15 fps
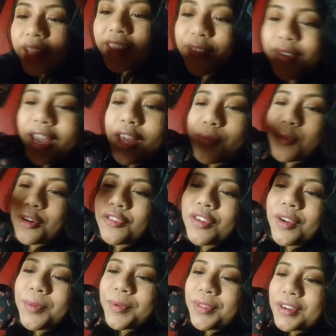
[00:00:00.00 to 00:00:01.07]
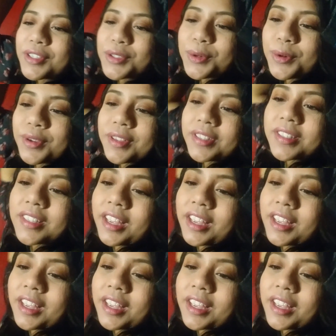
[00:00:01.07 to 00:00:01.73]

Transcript: I think we had more fun with our toys